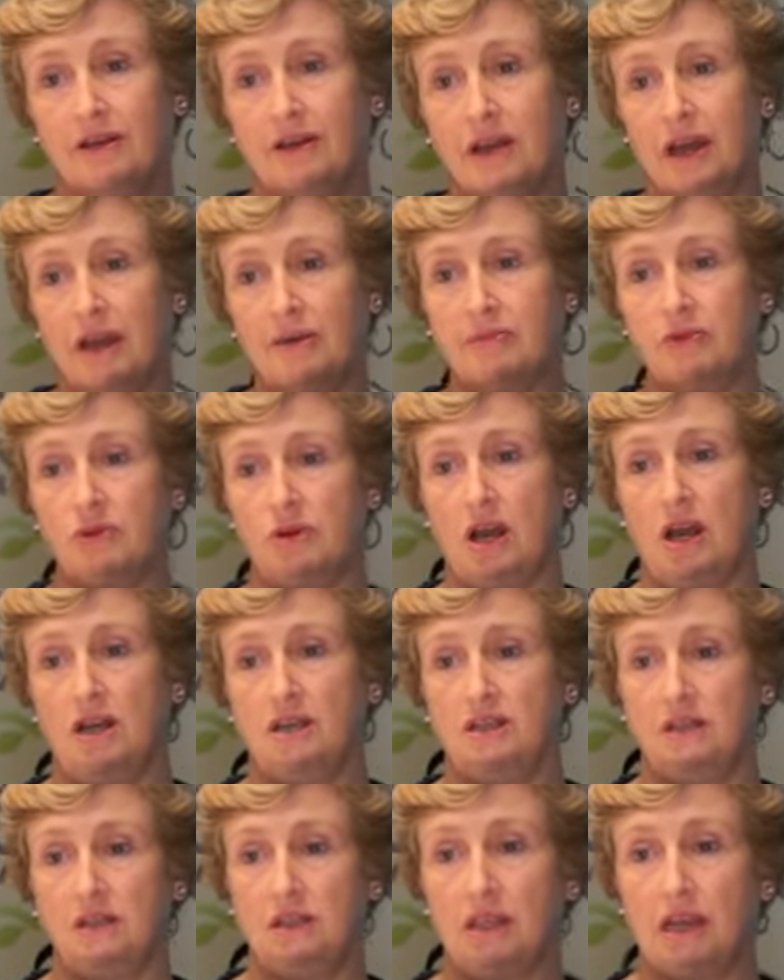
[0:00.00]
came to
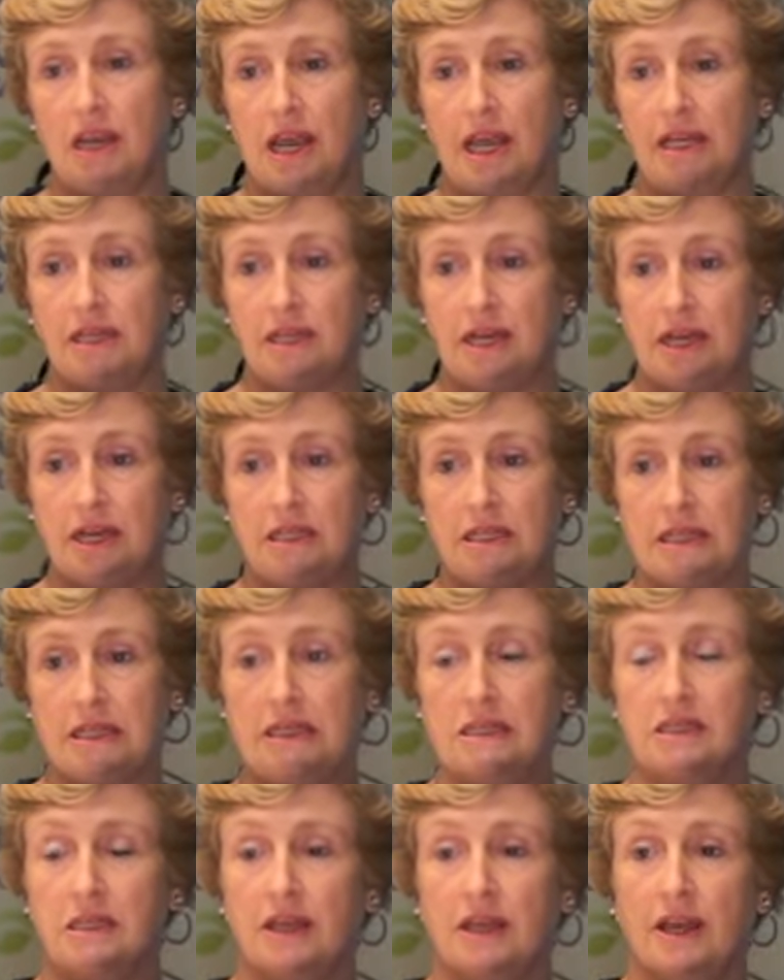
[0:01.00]
us in the late
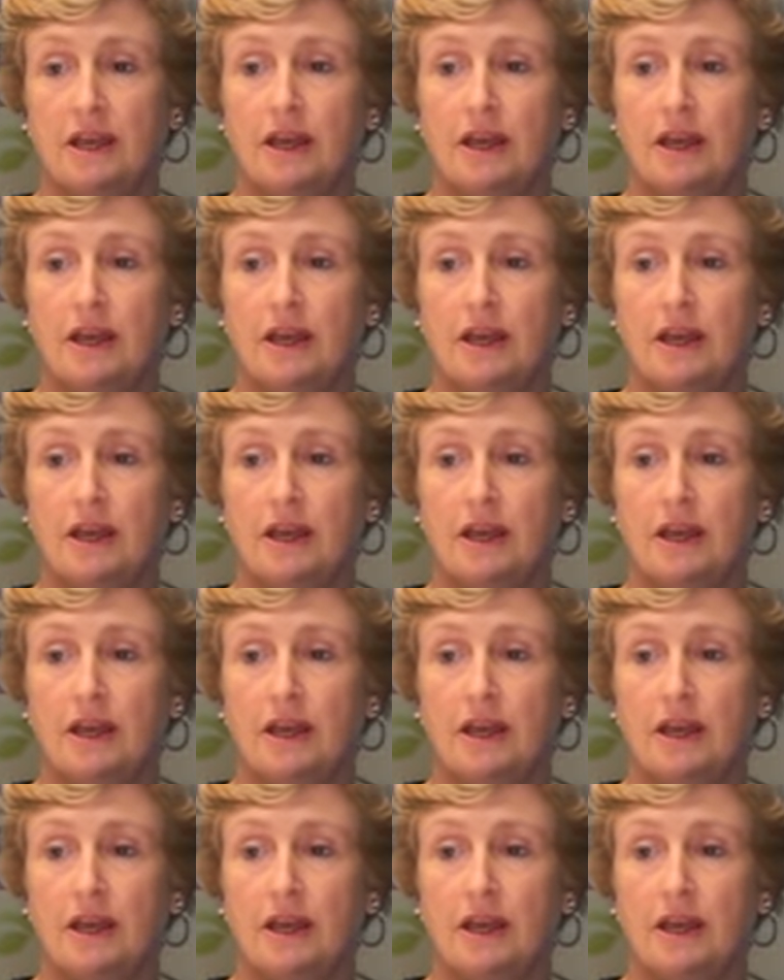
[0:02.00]
80s.